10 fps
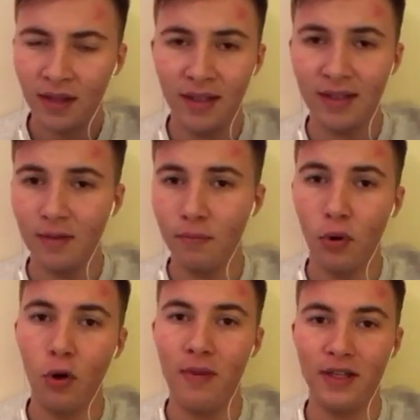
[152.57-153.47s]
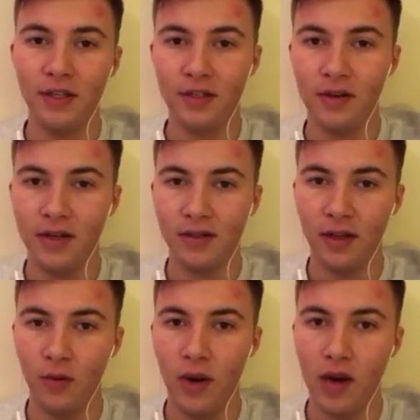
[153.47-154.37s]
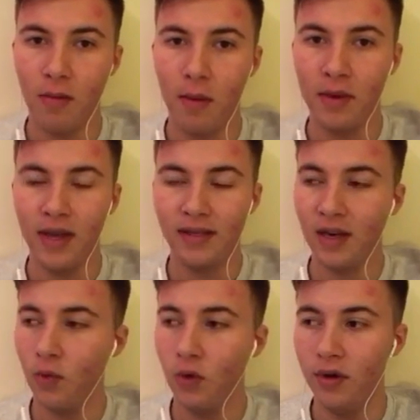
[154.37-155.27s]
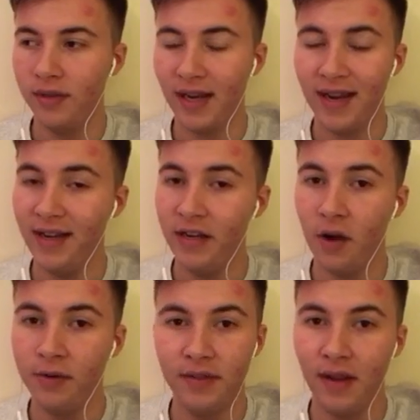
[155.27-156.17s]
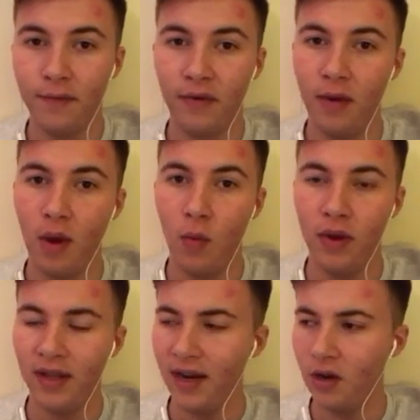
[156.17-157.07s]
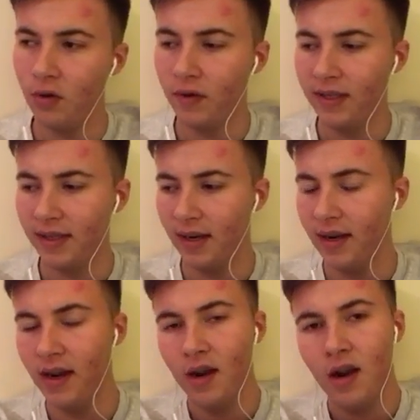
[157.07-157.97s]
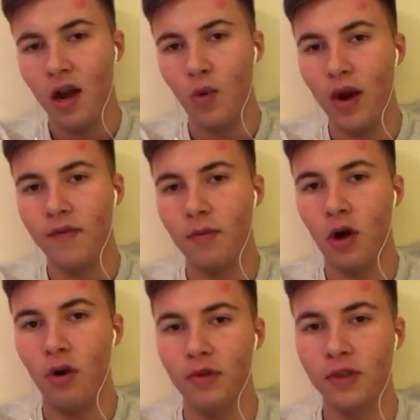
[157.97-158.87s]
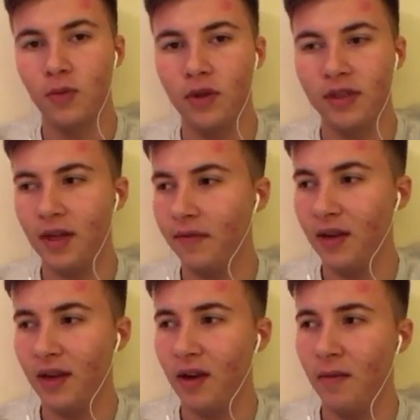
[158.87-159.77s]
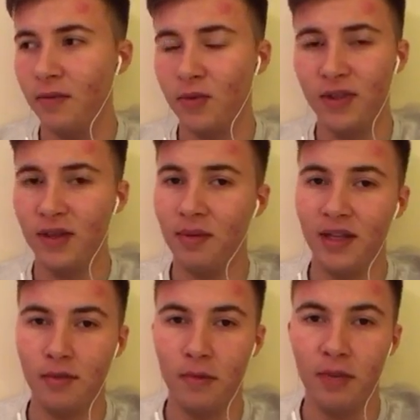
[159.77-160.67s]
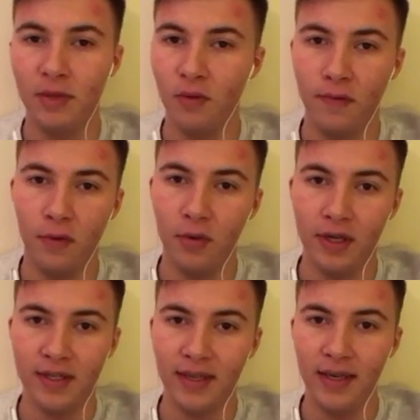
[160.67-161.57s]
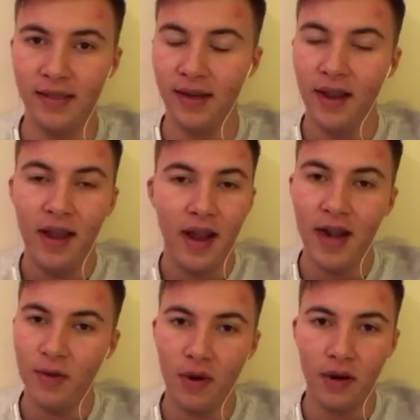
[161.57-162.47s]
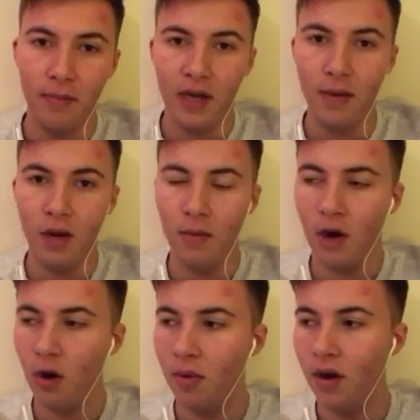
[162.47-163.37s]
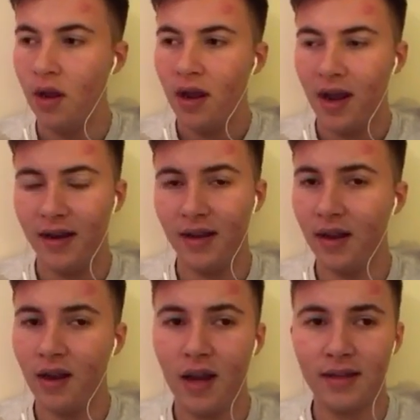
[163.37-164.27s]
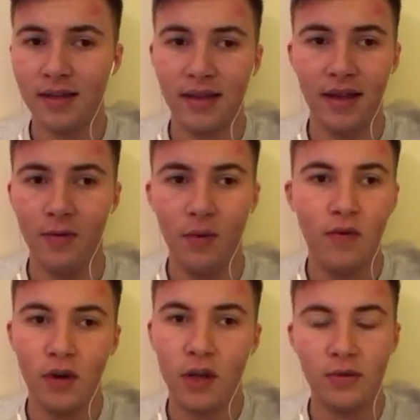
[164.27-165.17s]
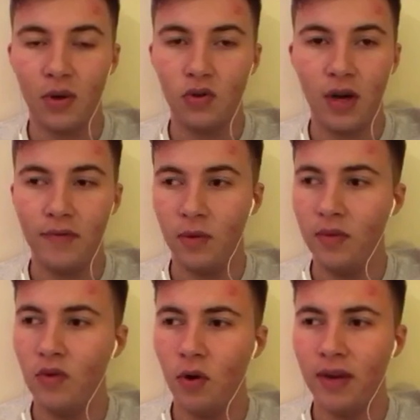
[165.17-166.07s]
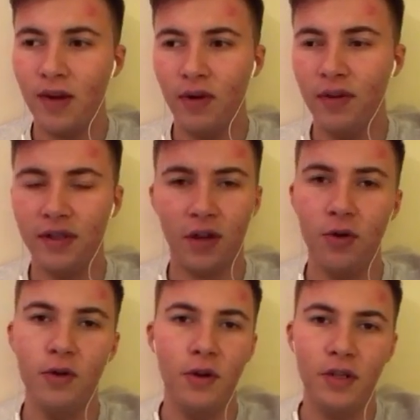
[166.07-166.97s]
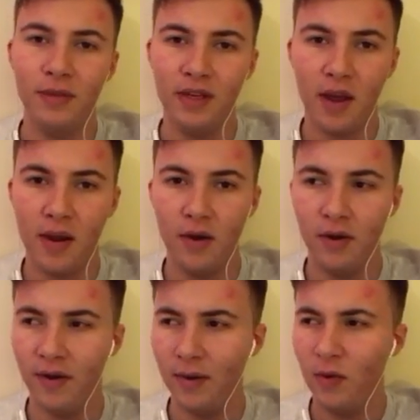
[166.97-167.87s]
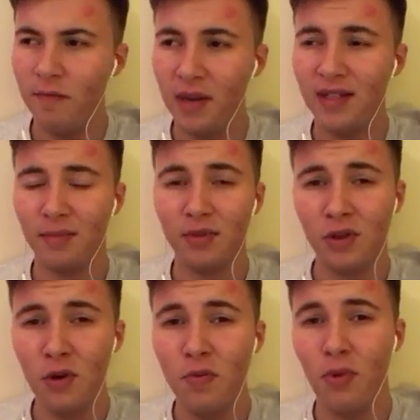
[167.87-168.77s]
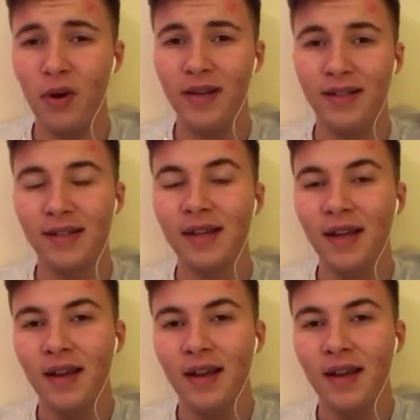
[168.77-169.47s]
This is a poor Manchester United side that we come up against, and I wouldn't take any notice of that 3-1 win that they got recently away from home at Swansea. I think Swansea are playing some abysmal football this season. Anyone can beat them at the moment. And as I say, we've got to go to Old Trafford, and we've got to get rid of this hoodoo that's been going on there. We've picked up 2 points